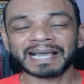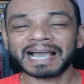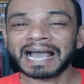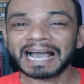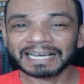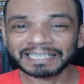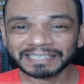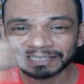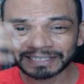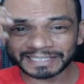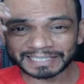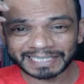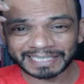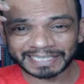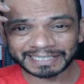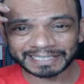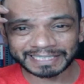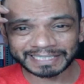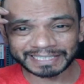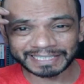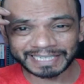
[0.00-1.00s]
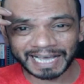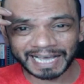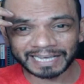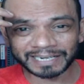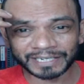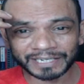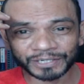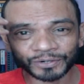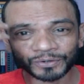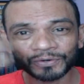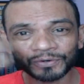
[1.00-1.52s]
and can
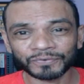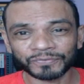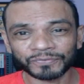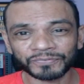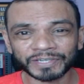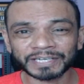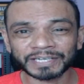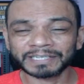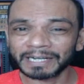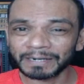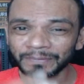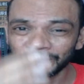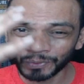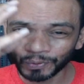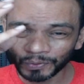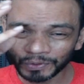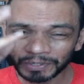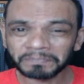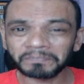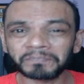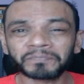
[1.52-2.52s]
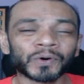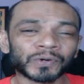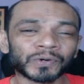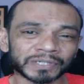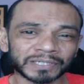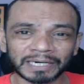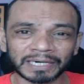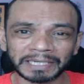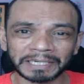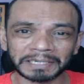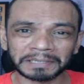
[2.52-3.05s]
stand in your own feet. And more
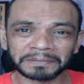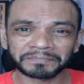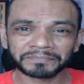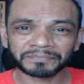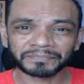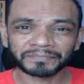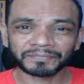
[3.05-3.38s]
importantly,